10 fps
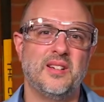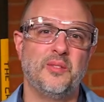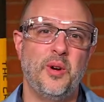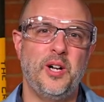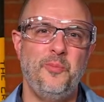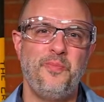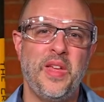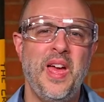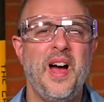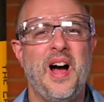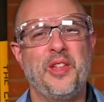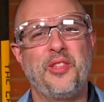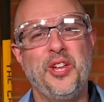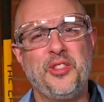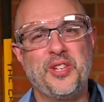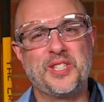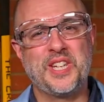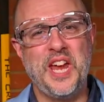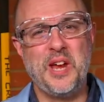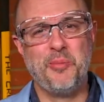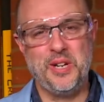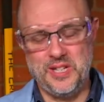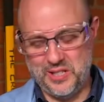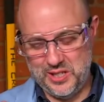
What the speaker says: Well, I think this camera is a